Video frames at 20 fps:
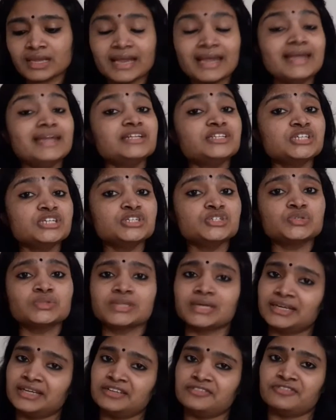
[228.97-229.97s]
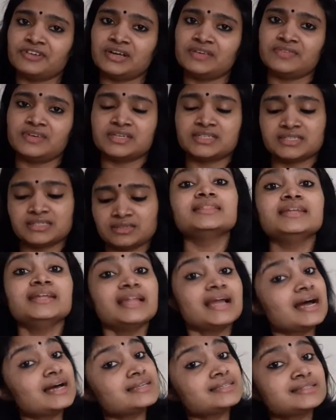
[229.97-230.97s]
18 to 35 years. The
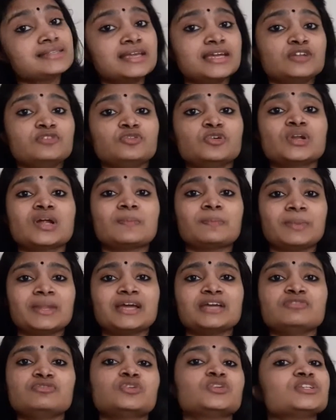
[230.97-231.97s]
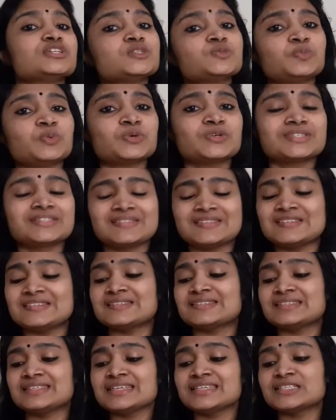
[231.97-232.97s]
last date for applying for this post
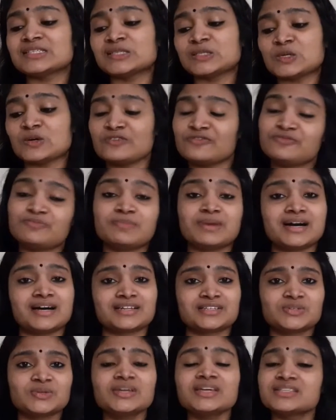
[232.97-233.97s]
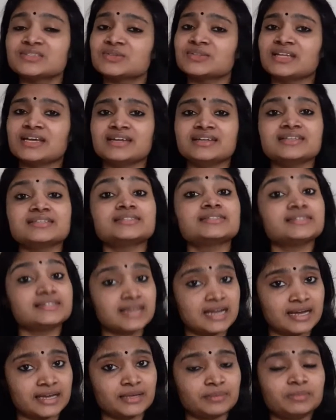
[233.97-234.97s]
is 6th of March. Okay, so there is
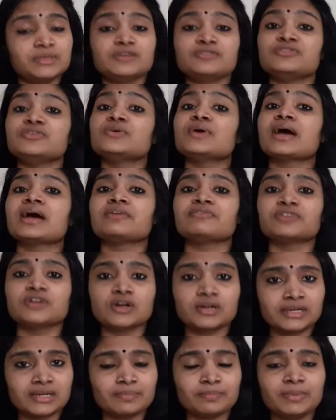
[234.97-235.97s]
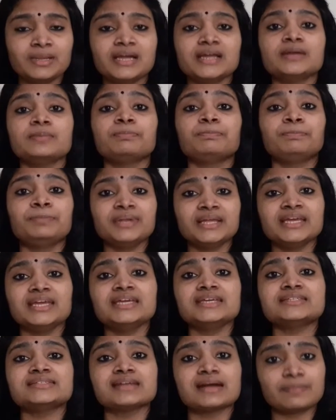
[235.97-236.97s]
time. If you have not applied,
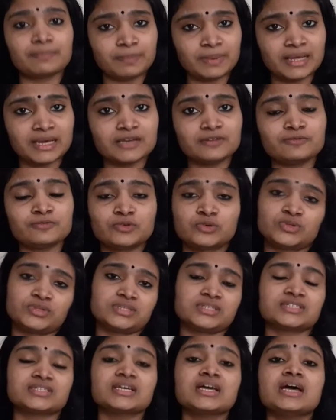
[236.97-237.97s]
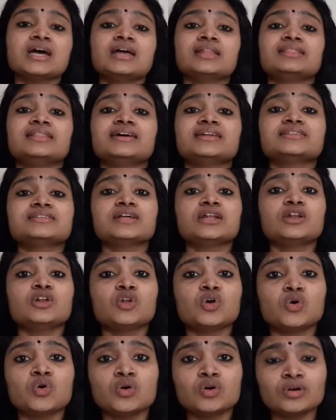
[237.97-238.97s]
please apply for this. There is a
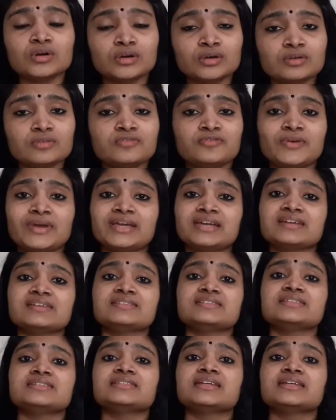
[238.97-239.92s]
lot of vacancy.